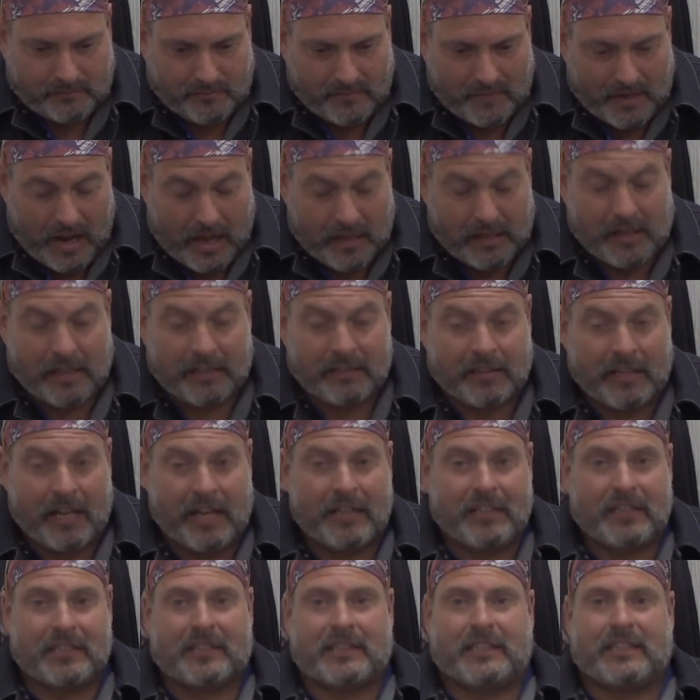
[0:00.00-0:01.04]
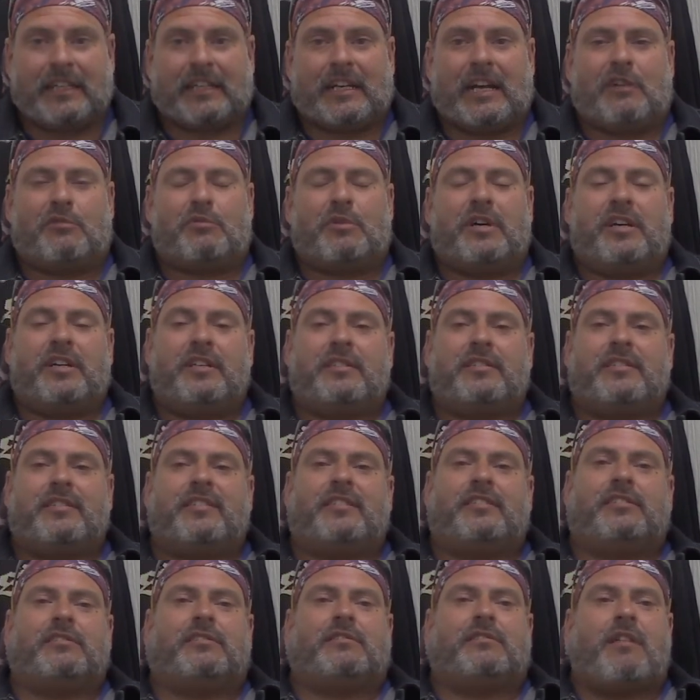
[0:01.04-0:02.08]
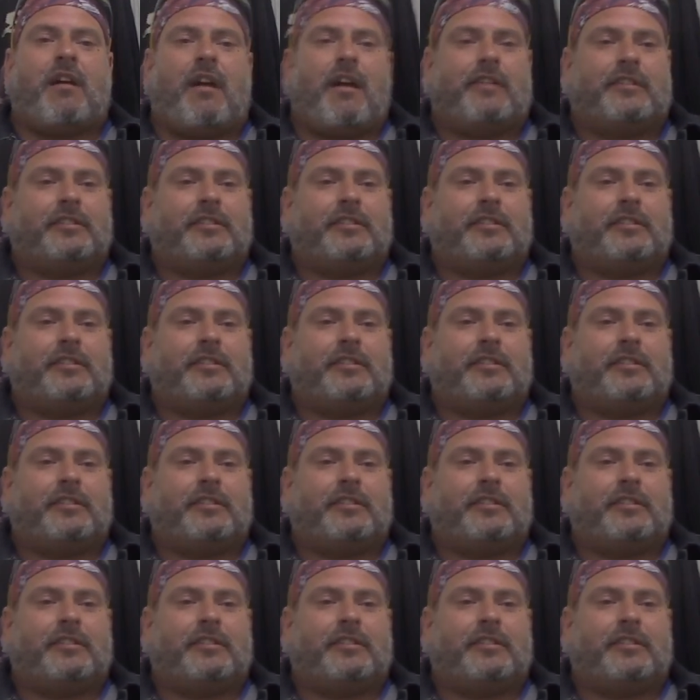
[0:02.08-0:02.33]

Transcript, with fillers: I'd like to think I was.